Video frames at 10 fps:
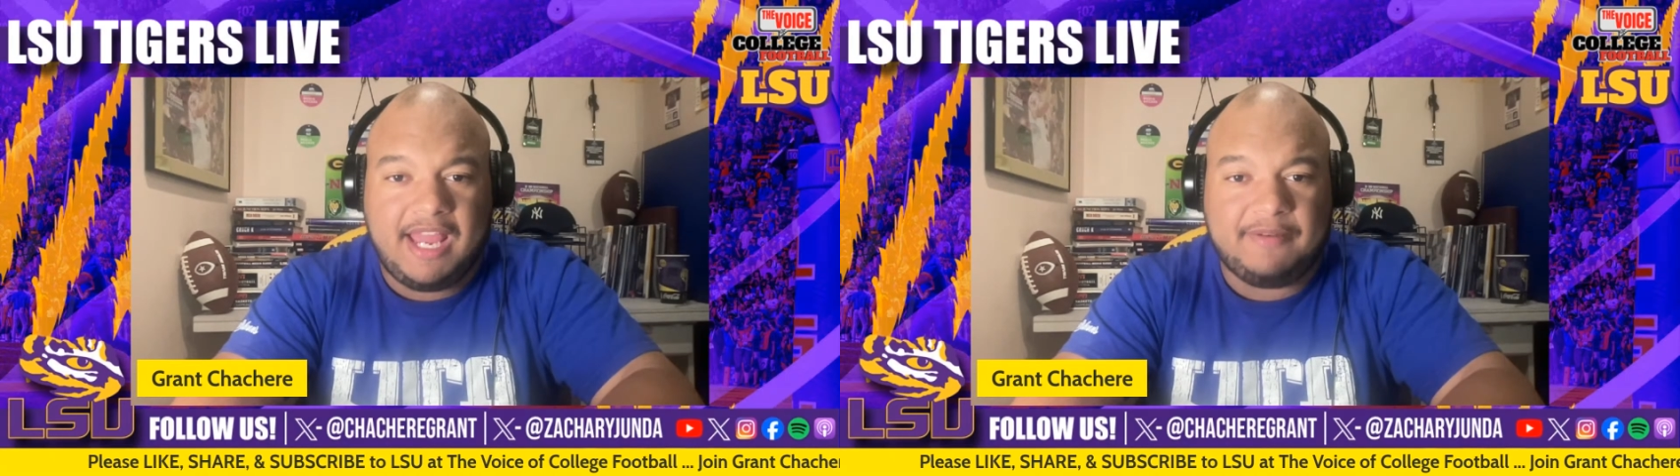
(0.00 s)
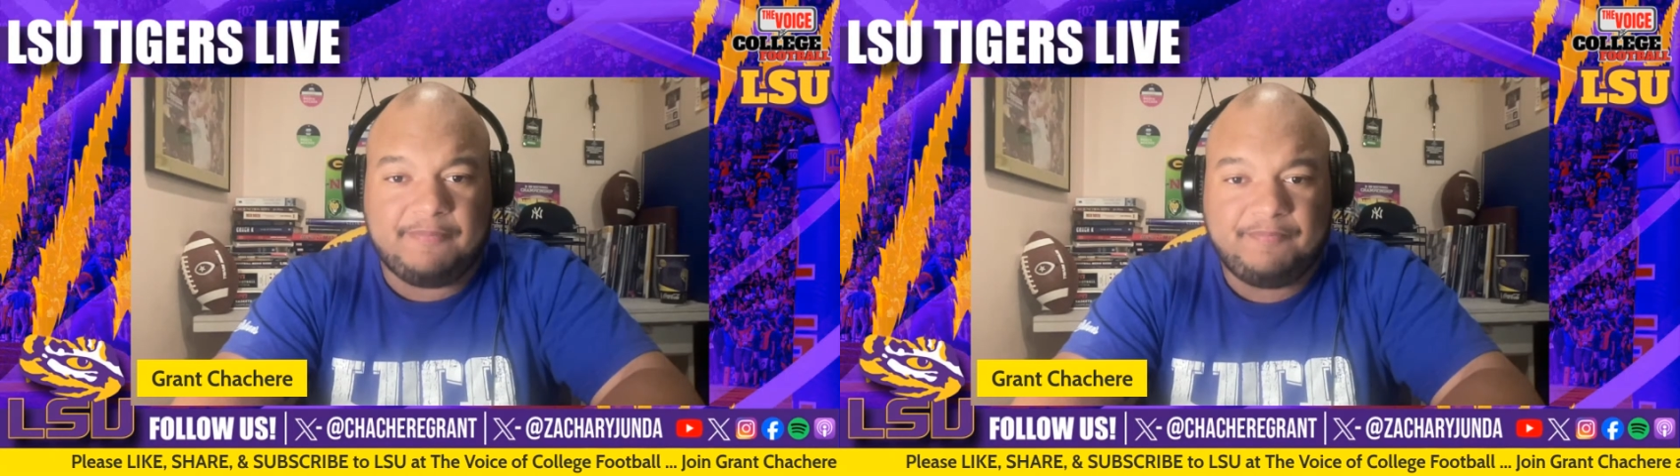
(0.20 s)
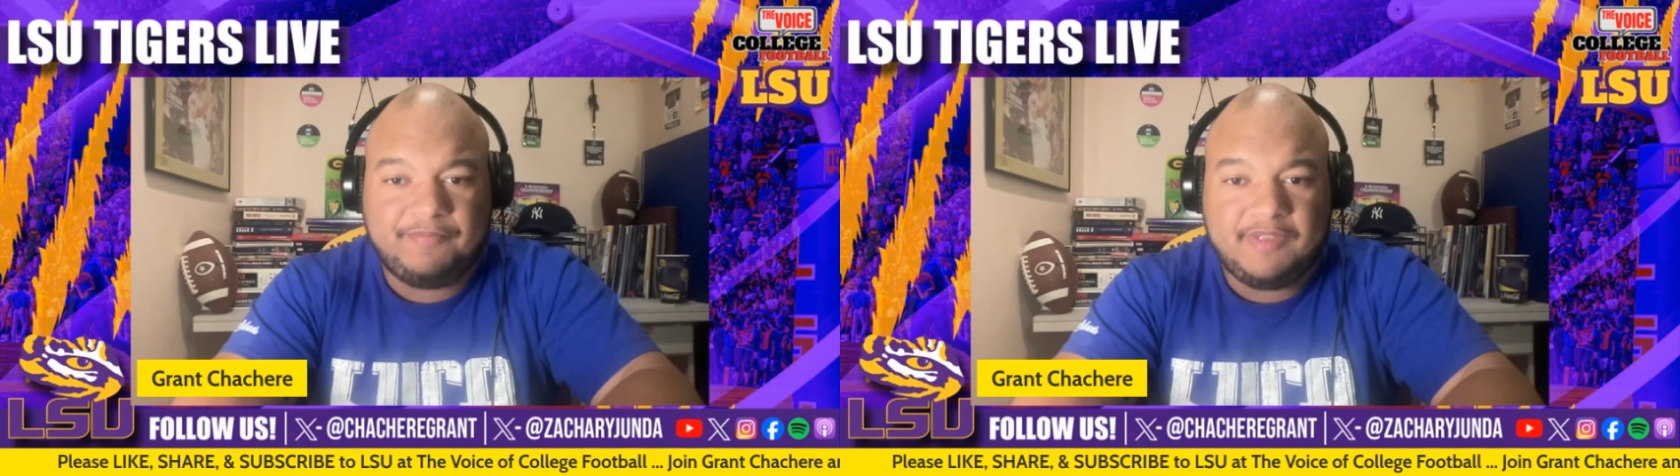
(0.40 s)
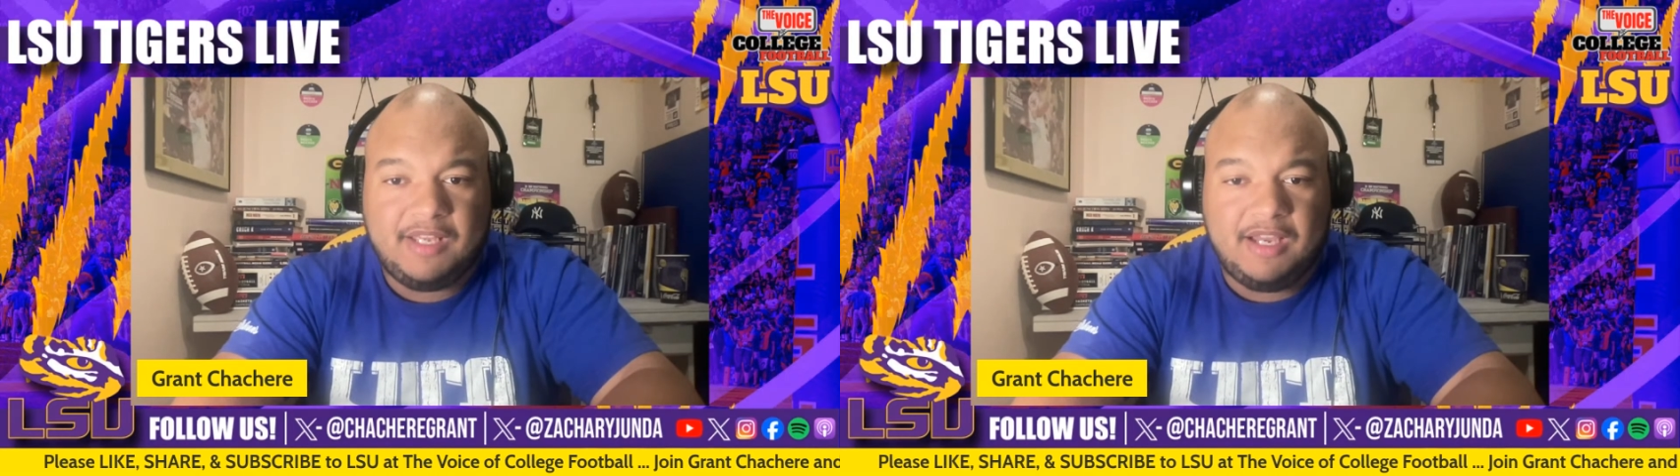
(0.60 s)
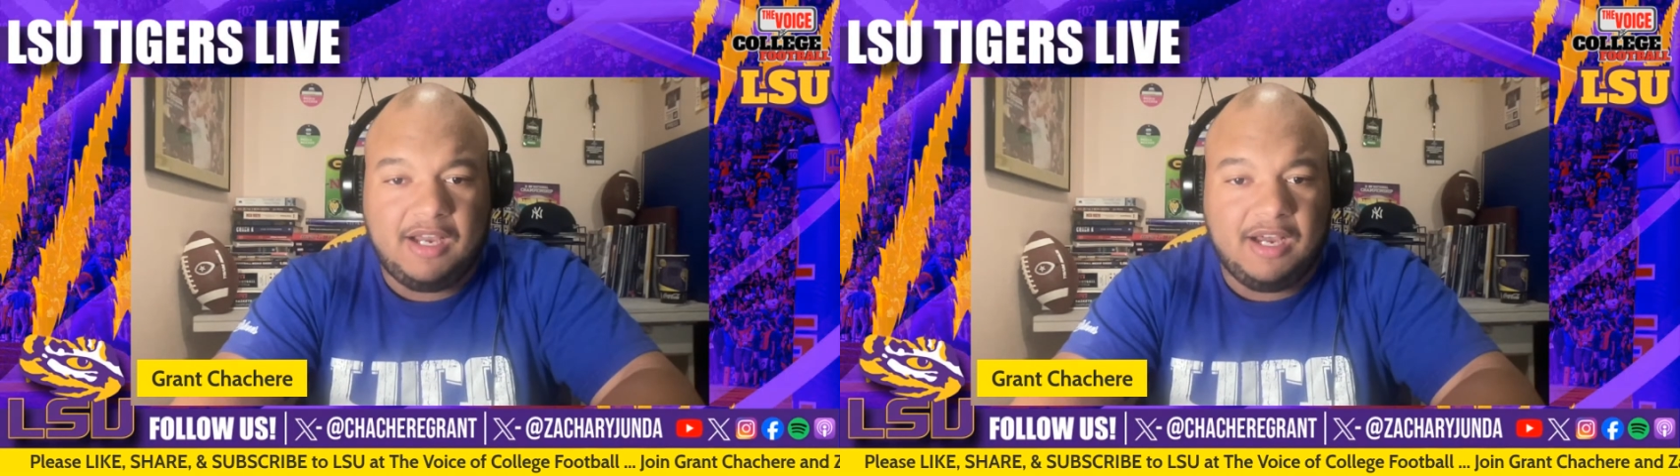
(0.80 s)
at
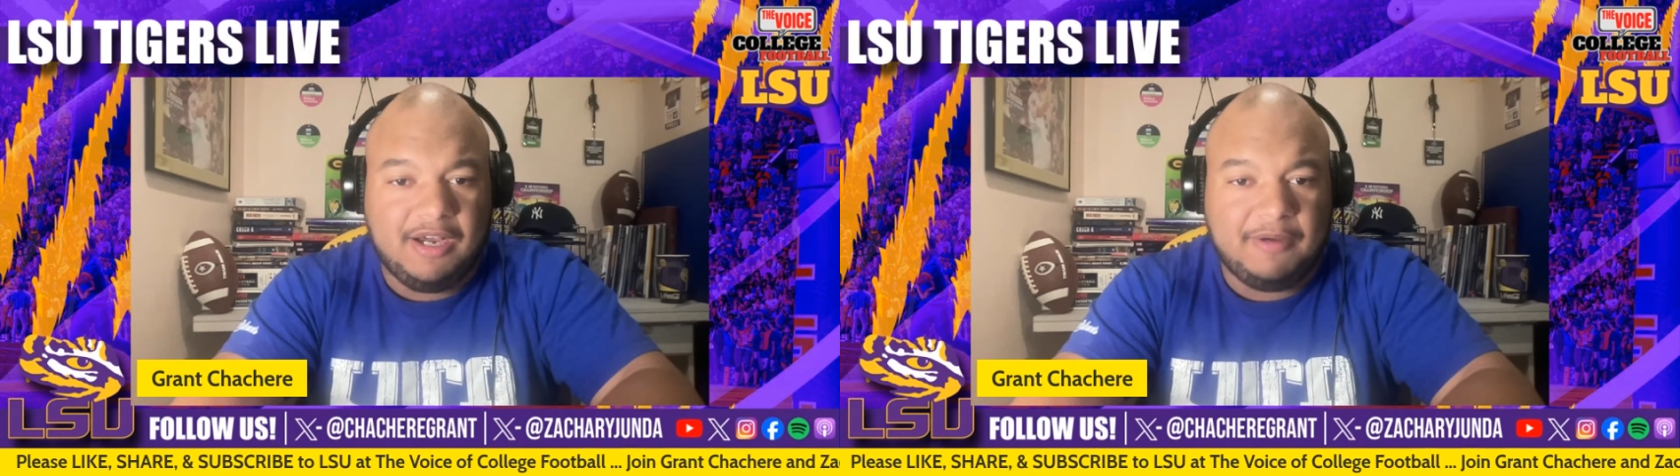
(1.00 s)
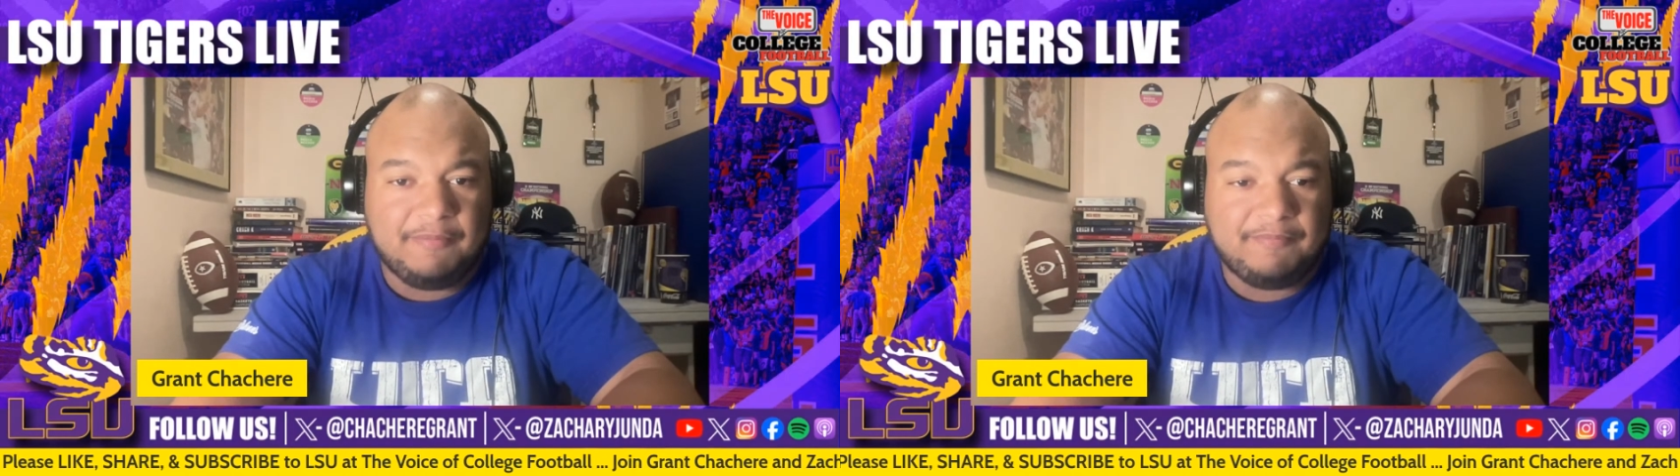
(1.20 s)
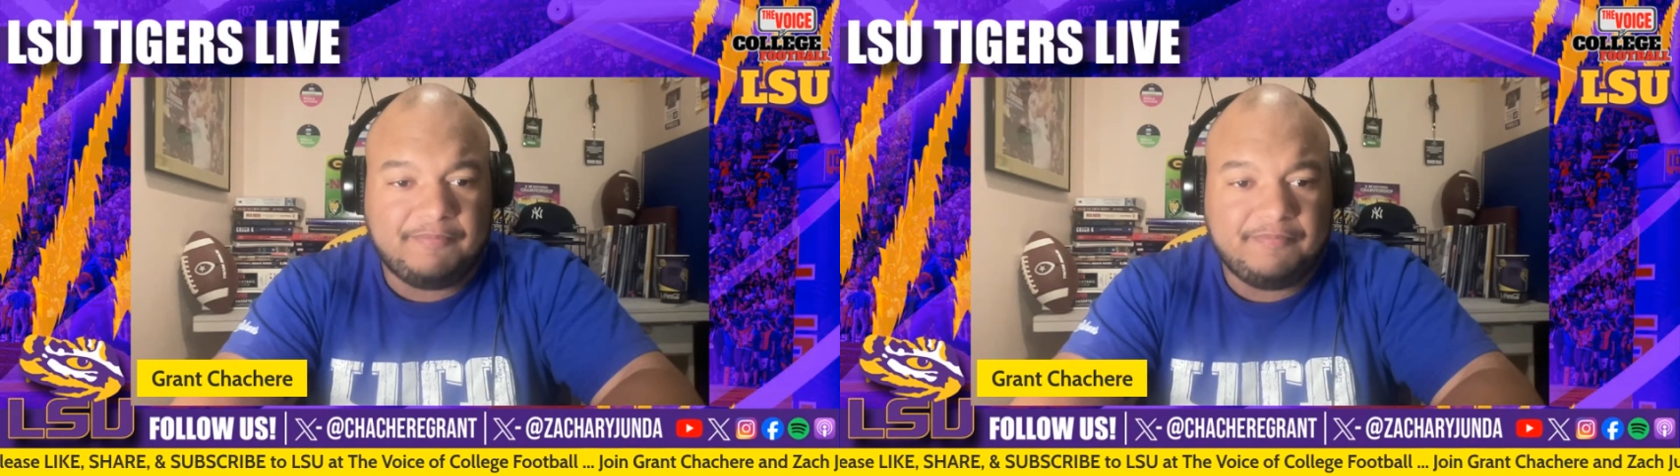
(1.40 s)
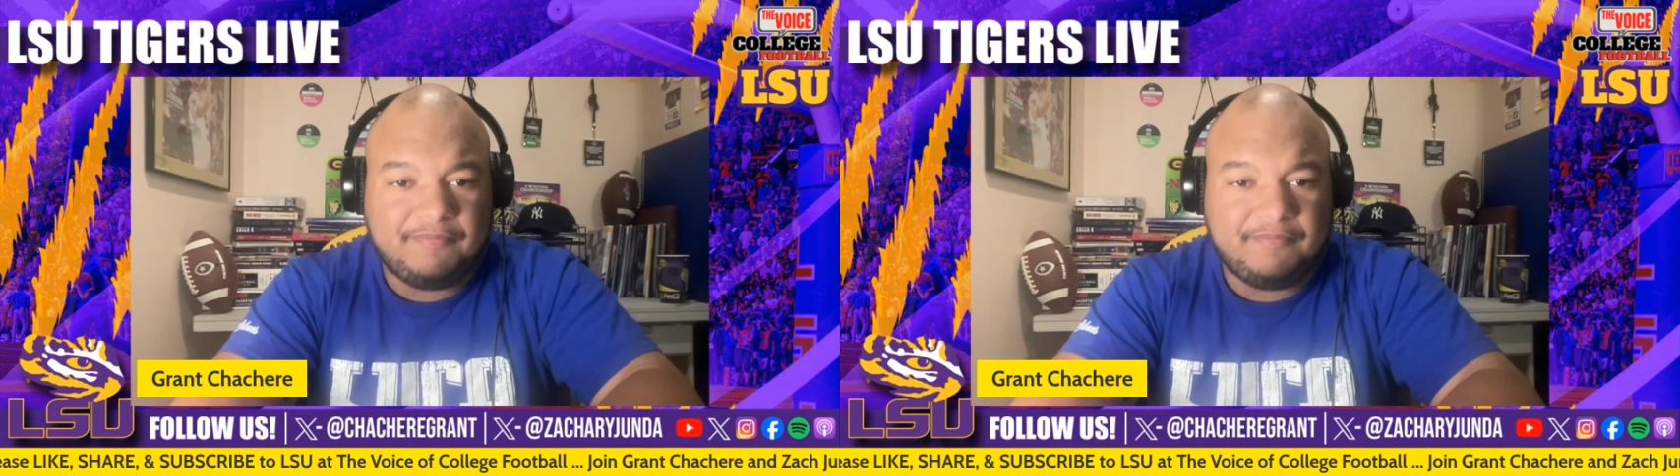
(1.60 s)
LSU,